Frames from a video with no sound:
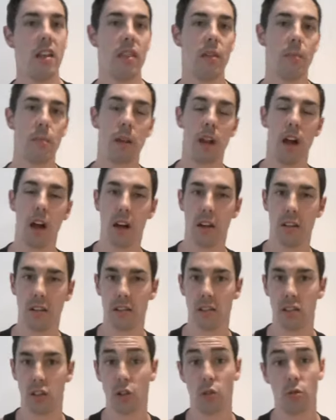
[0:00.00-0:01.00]
the
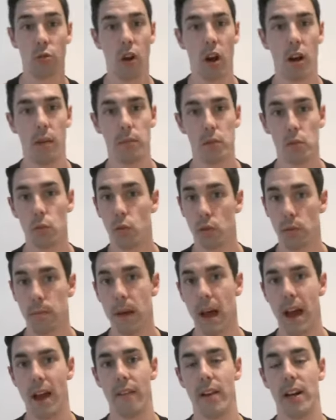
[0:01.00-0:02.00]
plants and crops would
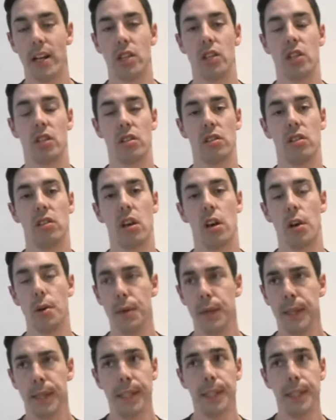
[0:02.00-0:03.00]
perish, and so